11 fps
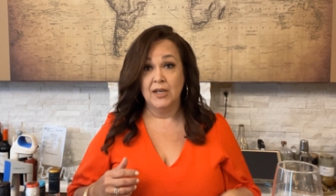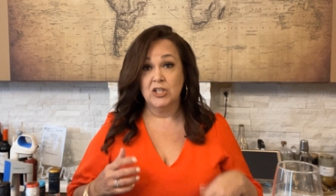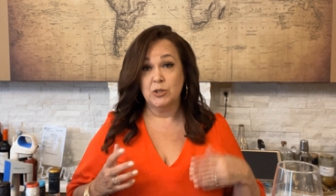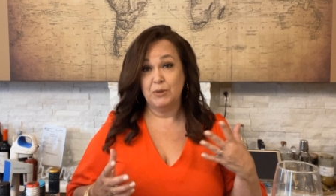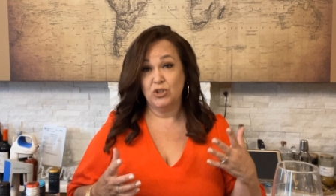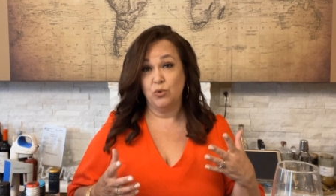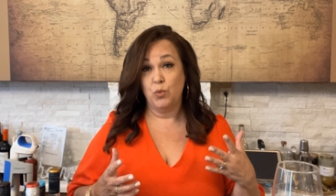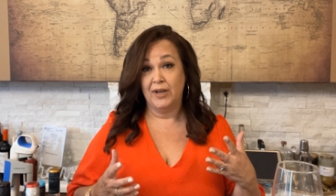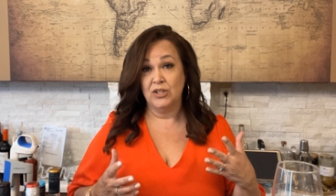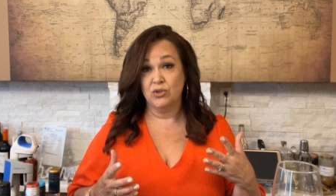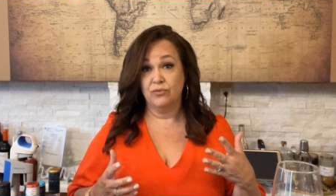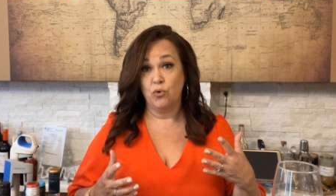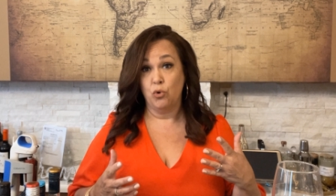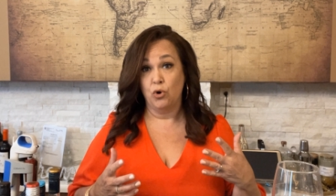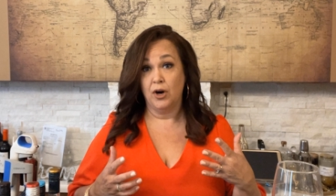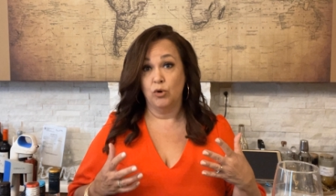special ones
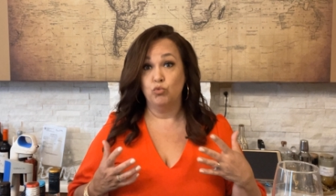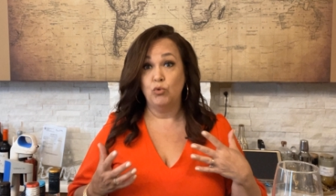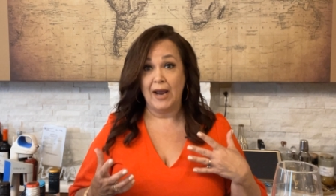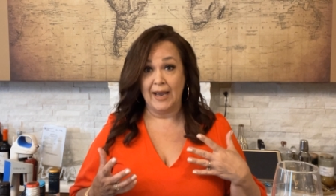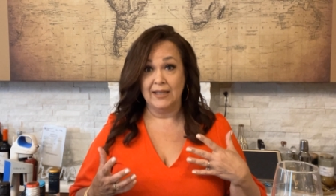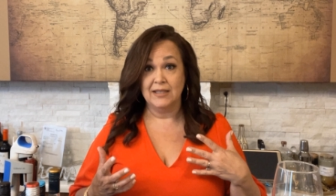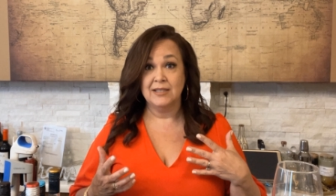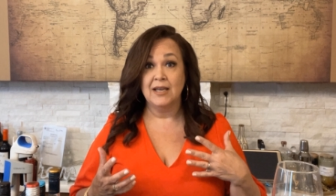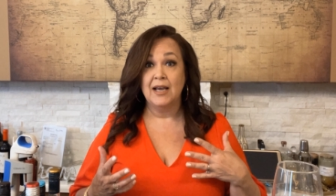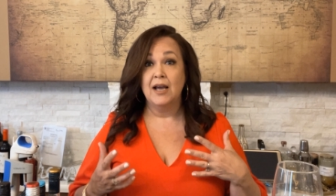for reds,